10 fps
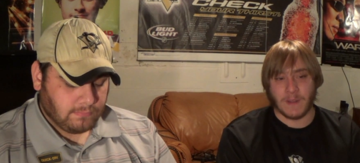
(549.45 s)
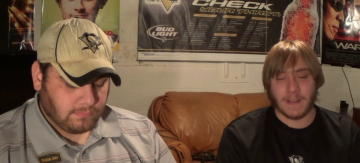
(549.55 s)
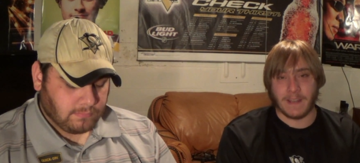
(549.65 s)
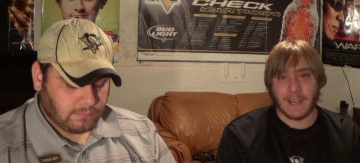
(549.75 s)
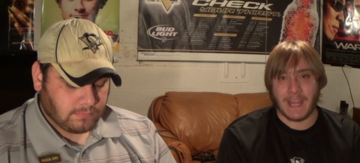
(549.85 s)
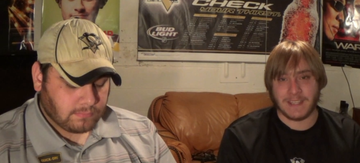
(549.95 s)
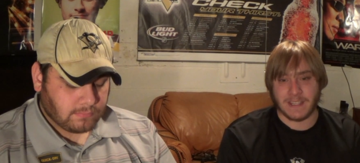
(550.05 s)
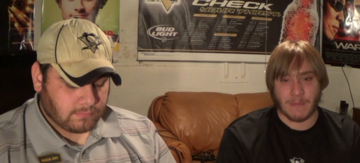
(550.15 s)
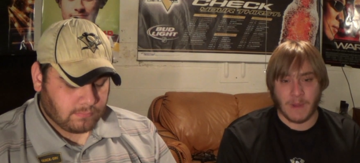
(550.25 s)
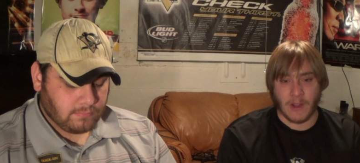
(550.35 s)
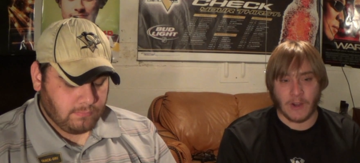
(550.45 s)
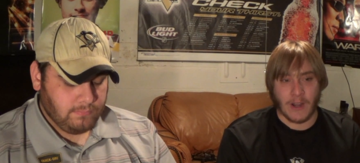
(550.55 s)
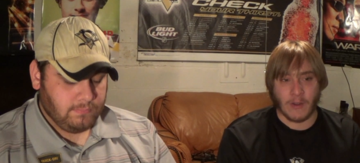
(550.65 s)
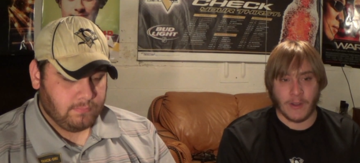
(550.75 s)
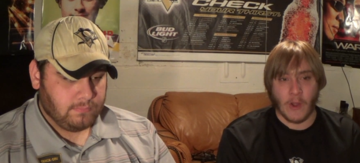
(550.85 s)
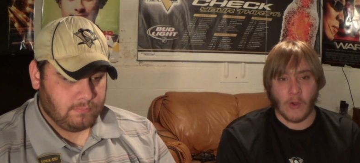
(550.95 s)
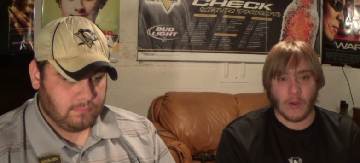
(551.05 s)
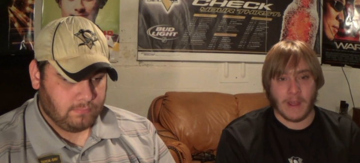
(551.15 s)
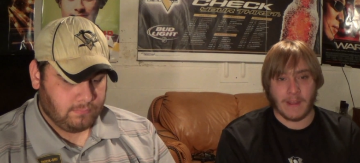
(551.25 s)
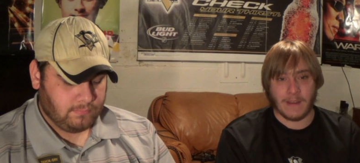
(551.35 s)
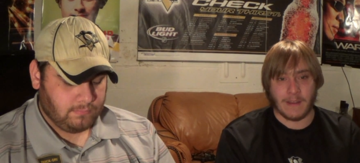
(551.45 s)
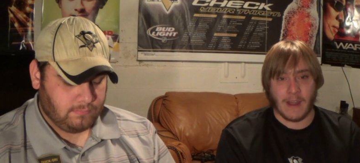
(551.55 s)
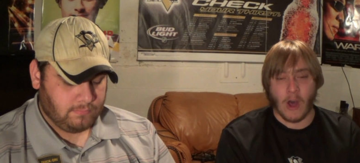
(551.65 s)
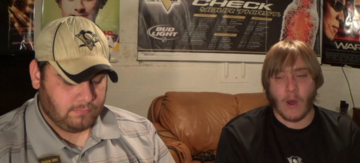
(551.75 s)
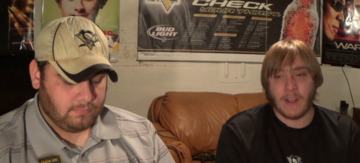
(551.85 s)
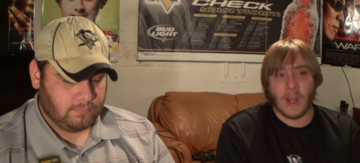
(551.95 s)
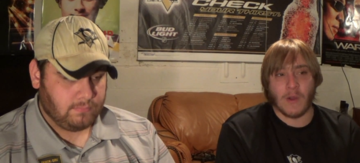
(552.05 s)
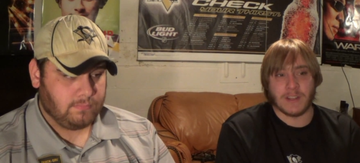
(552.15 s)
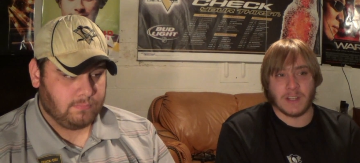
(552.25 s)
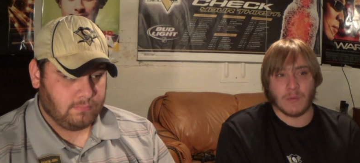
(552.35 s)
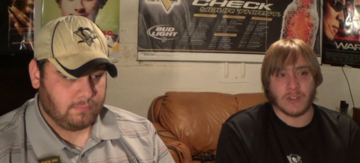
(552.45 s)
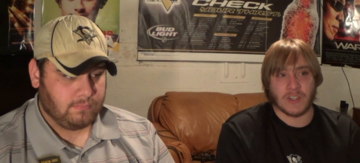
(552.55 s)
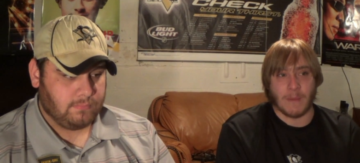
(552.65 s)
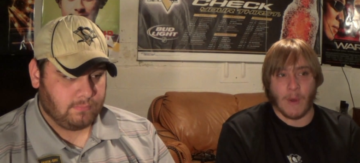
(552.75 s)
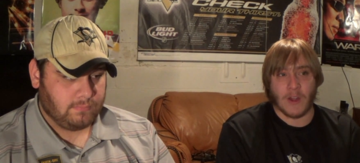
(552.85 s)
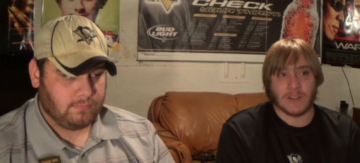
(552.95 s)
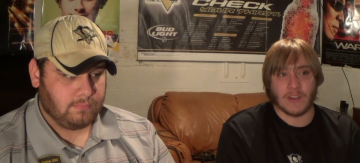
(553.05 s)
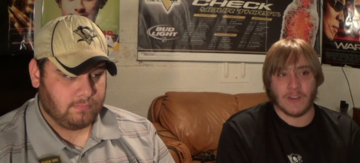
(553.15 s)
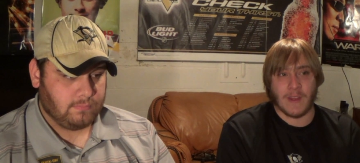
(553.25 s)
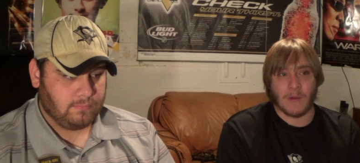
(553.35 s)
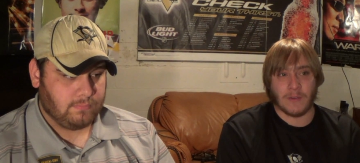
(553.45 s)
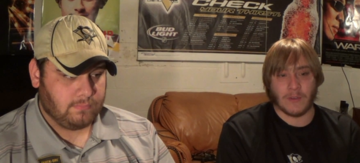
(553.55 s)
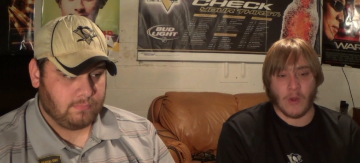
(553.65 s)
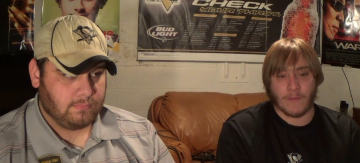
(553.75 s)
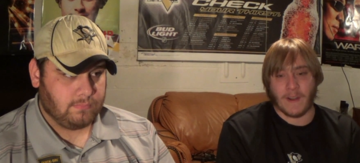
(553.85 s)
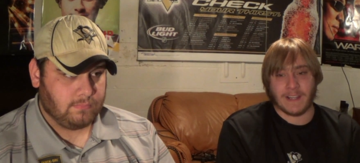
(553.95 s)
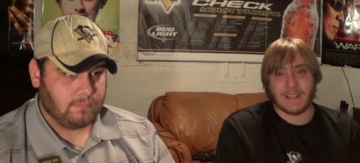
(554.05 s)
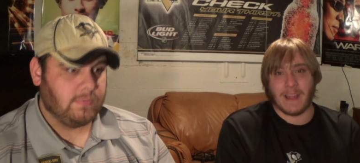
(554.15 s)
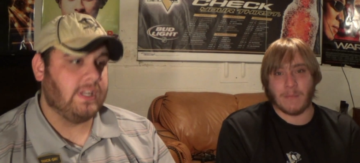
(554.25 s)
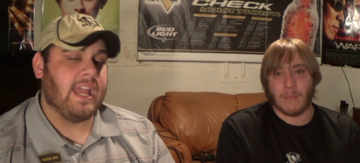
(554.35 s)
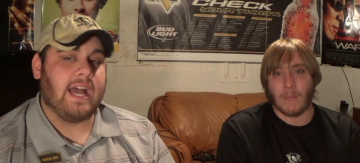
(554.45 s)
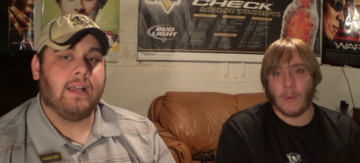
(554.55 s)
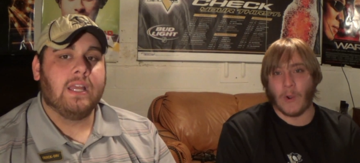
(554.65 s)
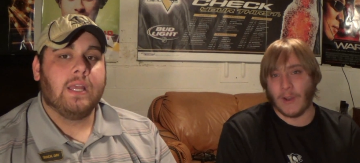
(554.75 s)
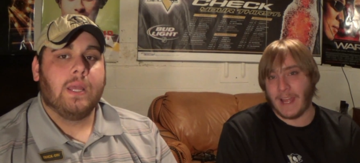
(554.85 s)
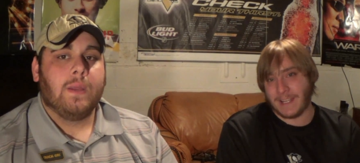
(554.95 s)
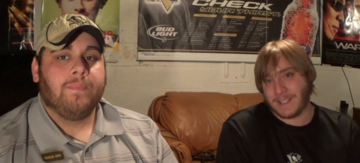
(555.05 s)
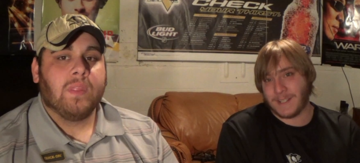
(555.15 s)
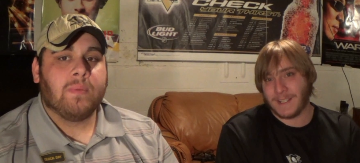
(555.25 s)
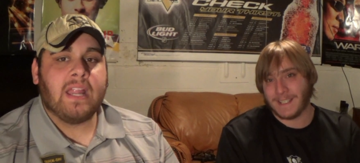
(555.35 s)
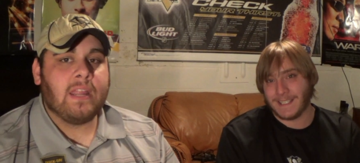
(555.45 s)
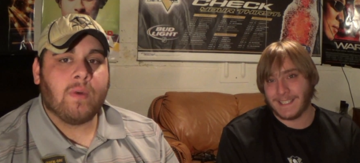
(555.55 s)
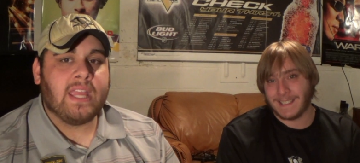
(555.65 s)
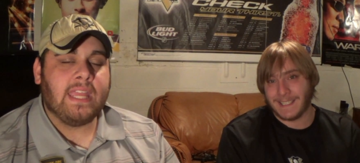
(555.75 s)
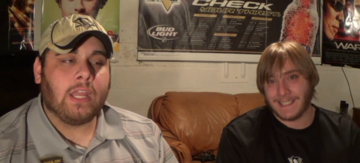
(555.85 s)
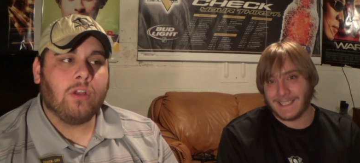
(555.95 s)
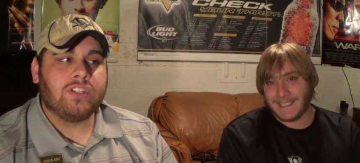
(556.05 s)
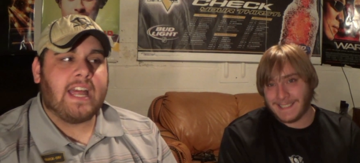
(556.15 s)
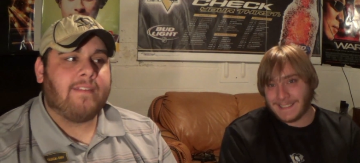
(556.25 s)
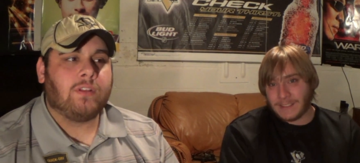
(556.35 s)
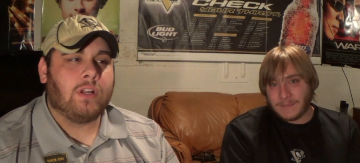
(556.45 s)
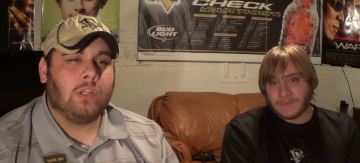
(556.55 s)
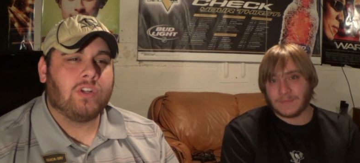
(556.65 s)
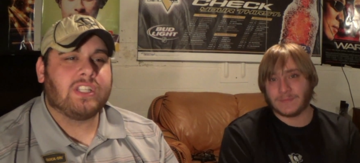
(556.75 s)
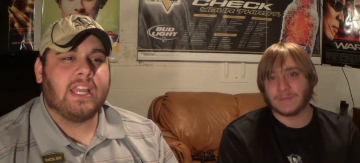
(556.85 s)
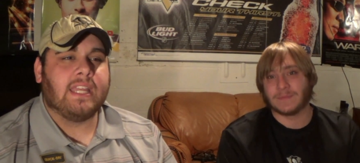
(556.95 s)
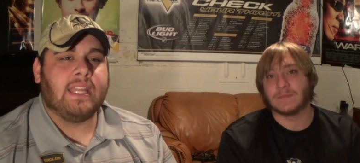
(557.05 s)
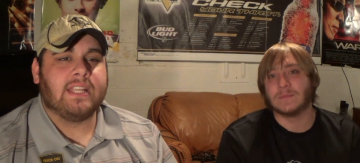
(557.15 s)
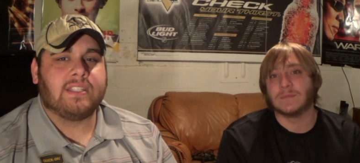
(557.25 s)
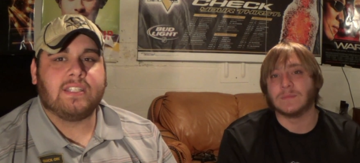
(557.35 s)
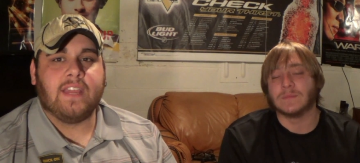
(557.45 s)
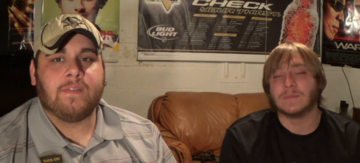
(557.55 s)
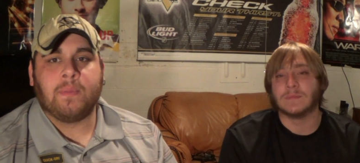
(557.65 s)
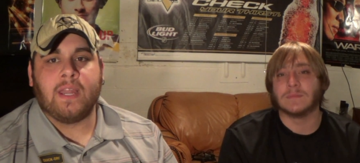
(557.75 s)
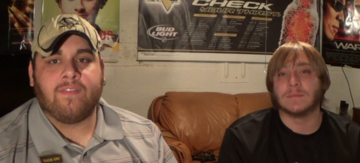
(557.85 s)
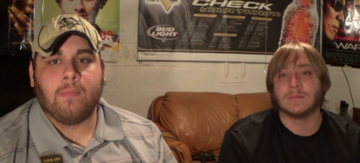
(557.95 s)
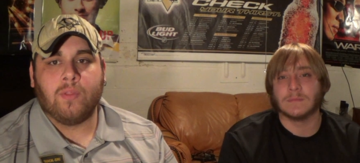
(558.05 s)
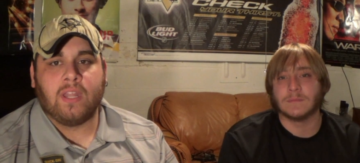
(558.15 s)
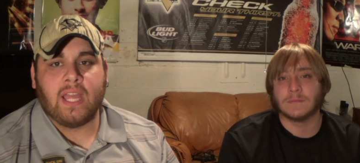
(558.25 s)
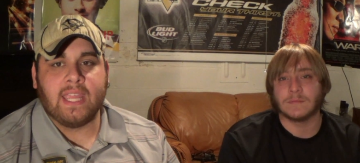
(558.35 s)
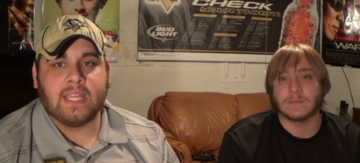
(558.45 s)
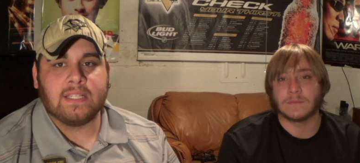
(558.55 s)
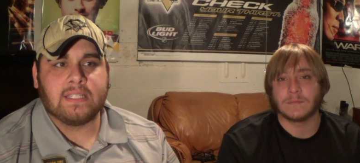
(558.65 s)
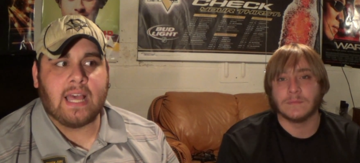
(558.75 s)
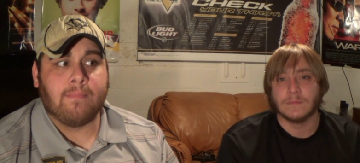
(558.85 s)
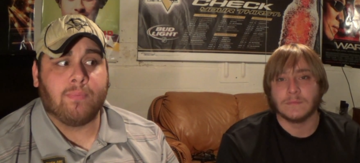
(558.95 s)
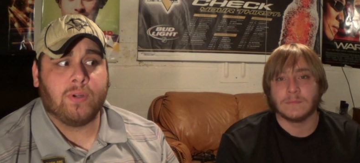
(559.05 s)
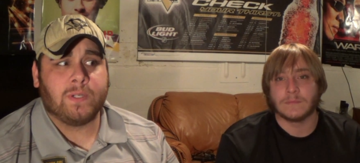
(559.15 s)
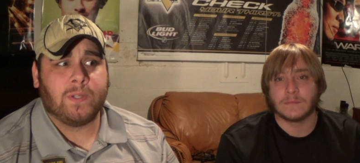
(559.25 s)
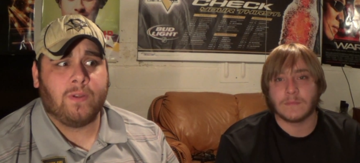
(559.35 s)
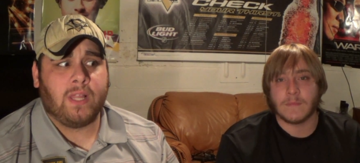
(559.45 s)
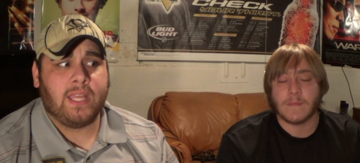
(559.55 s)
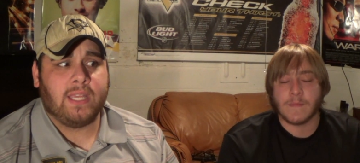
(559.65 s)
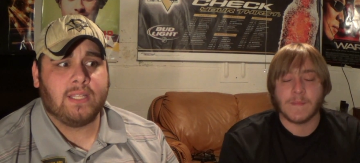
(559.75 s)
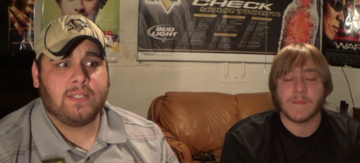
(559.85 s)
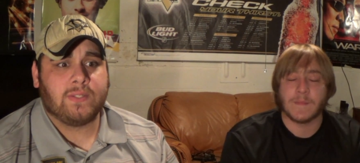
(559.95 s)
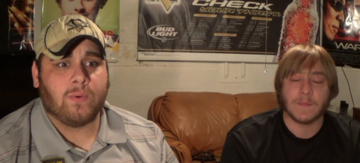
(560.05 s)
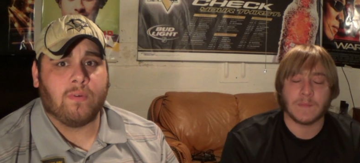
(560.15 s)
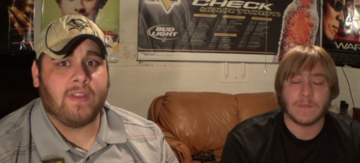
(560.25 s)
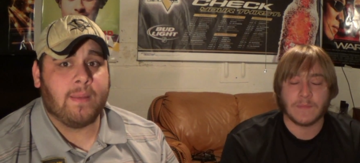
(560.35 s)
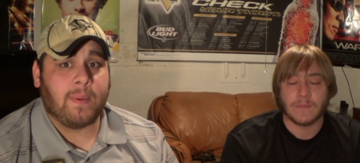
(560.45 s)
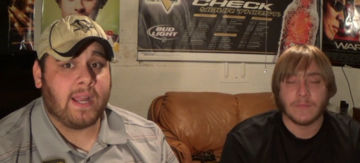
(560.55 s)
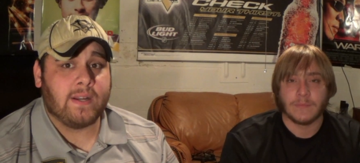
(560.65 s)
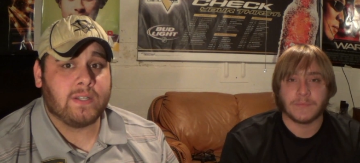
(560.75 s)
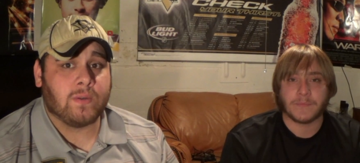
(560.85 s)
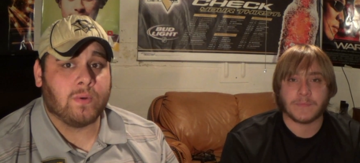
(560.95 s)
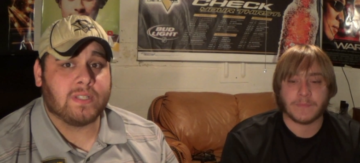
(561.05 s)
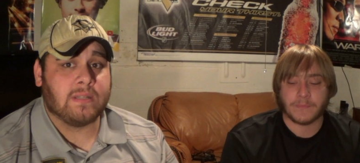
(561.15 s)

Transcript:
Speaker 1: But again, since I'm younger, I don't know. All I know is it was just a monster that called Frankenstein, yeah, more or less.
Speaker 2: But anyway, he goes after. It looks like, and he has to save the planet from all the Lycans. I'm pretty sure they're Lycans or vampires or